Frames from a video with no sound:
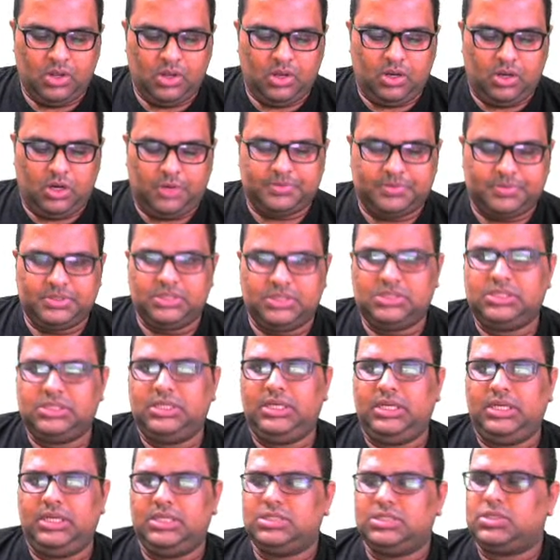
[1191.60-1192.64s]
Option
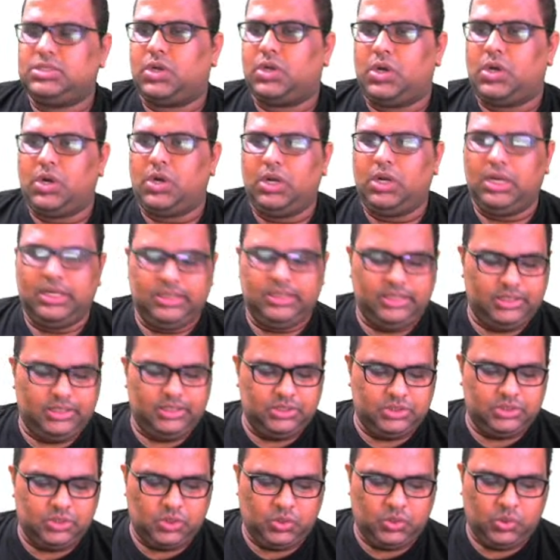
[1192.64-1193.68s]
C is wrong, I think
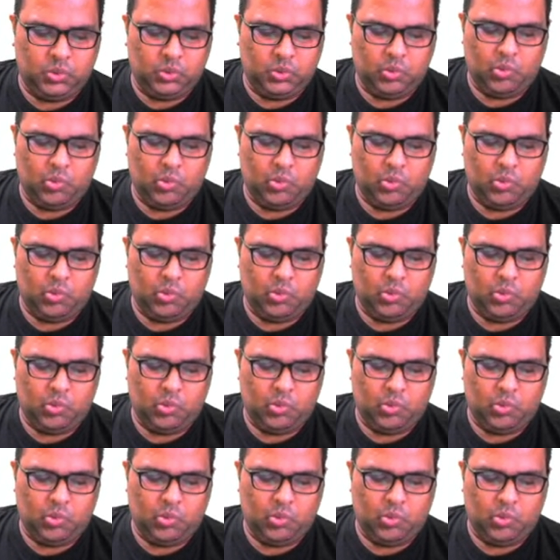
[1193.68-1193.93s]
so.